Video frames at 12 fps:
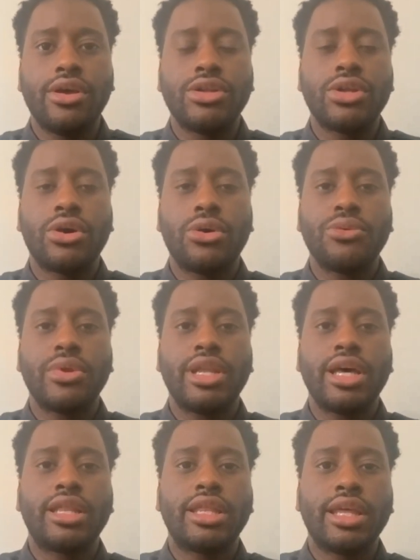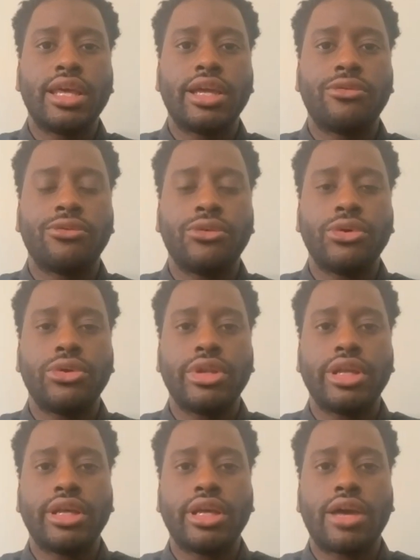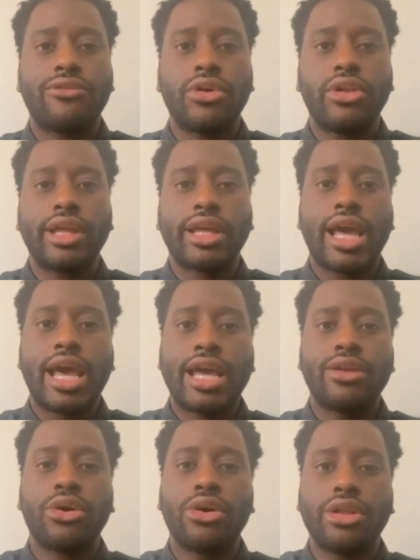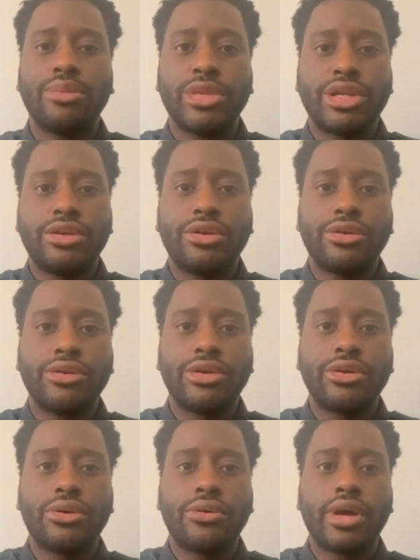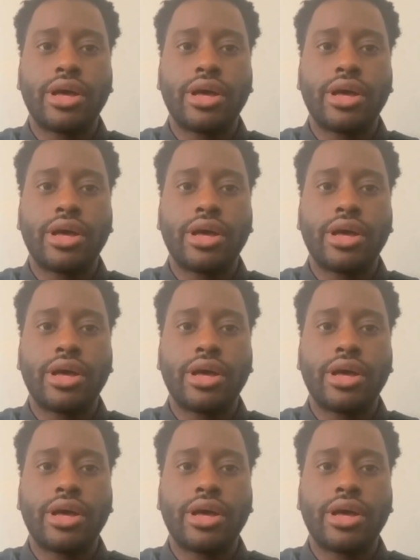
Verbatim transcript: So nothing really, I felt like I had all the material.